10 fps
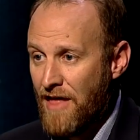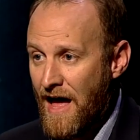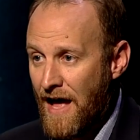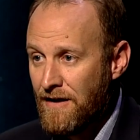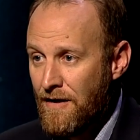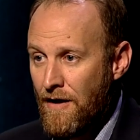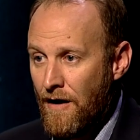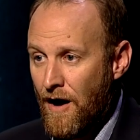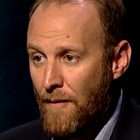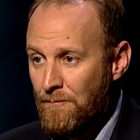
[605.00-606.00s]
that.
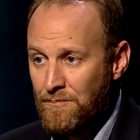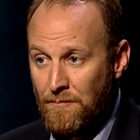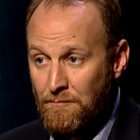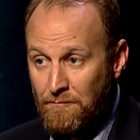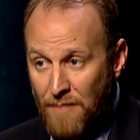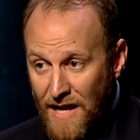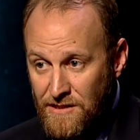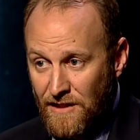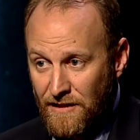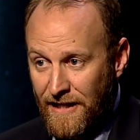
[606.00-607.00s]

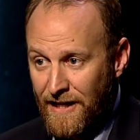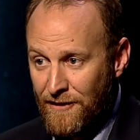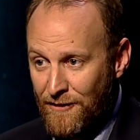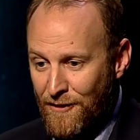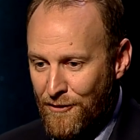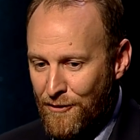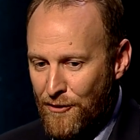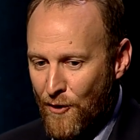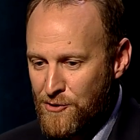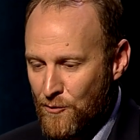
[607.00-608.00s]
Basically,
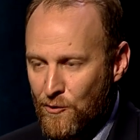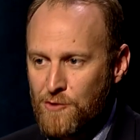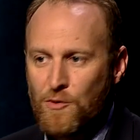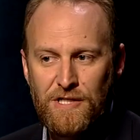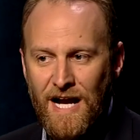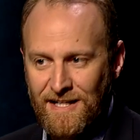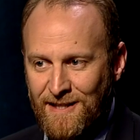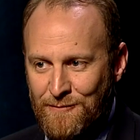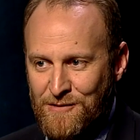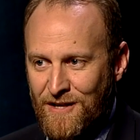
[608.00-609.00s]
those are rules
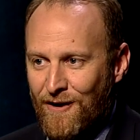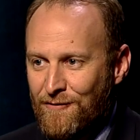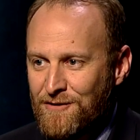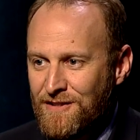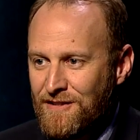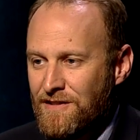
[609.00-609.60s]
protecting themselves.